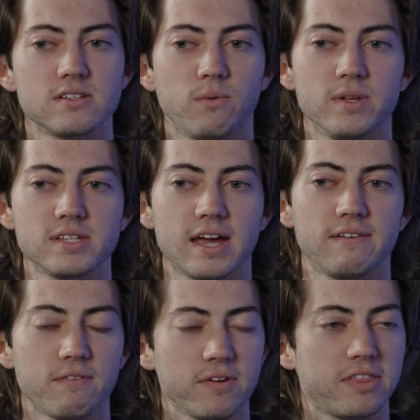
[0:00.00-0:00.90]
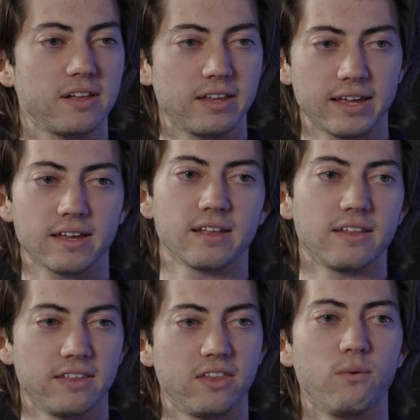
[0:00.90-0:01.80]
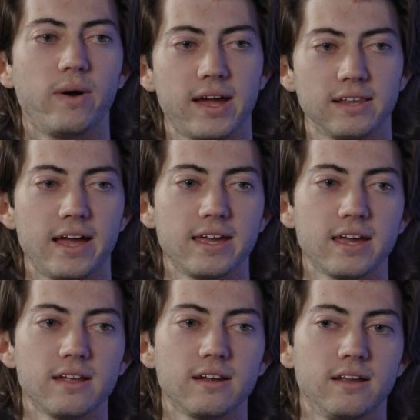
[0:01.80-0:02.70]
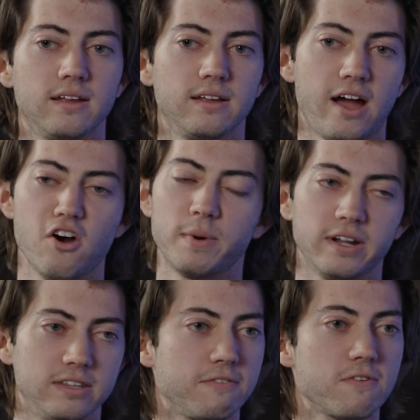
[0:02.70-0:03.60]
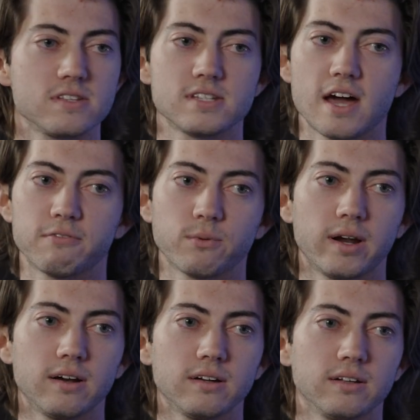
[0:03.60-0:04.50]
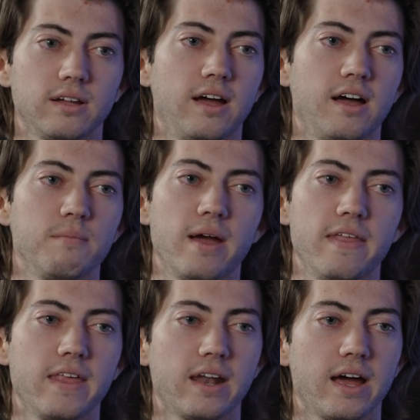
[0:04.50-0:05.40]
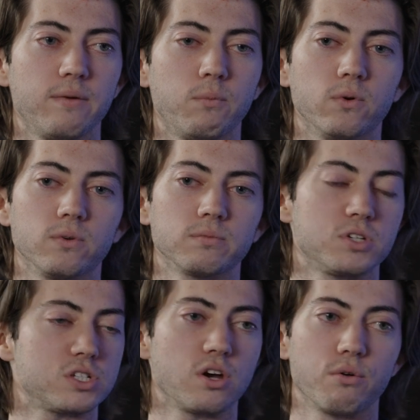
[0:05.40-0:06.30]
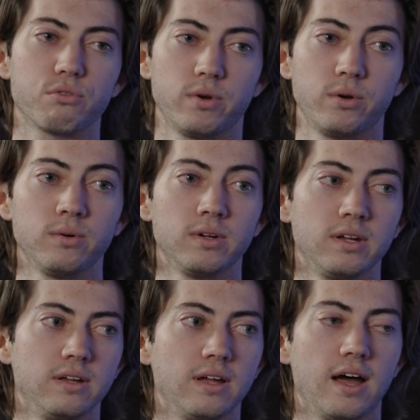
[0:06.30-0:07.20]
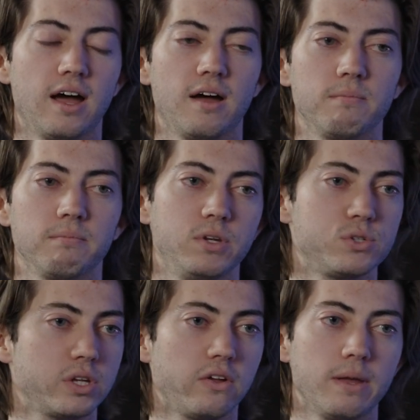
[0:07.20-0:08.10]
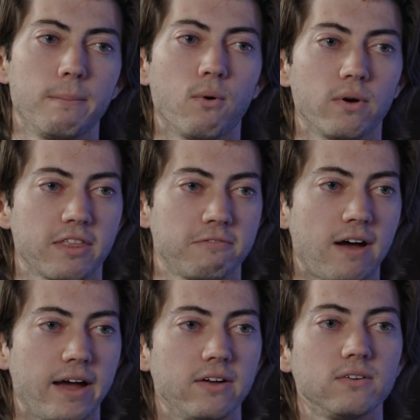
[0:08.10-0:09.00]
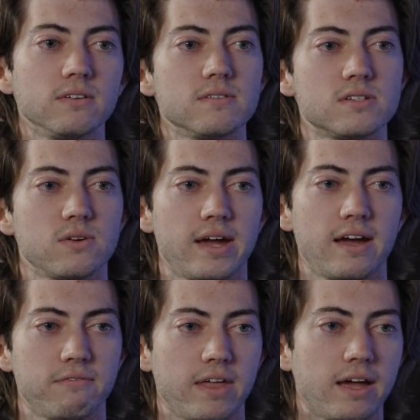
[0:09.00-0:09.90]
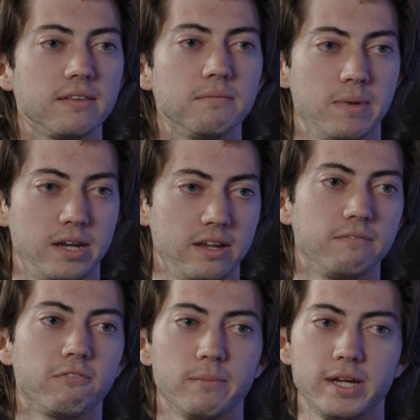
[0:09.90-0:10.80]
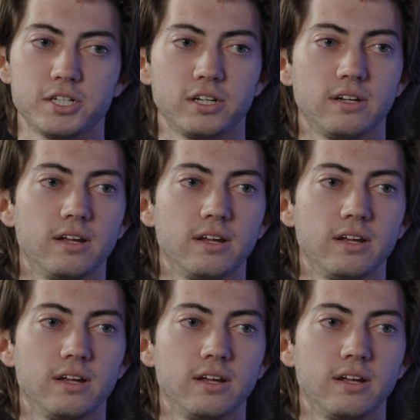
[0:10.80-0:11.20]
So once I have everything like the way I like it, I open a different software and then I will just go through. Usually I'll import the file, so I have that MIDI information.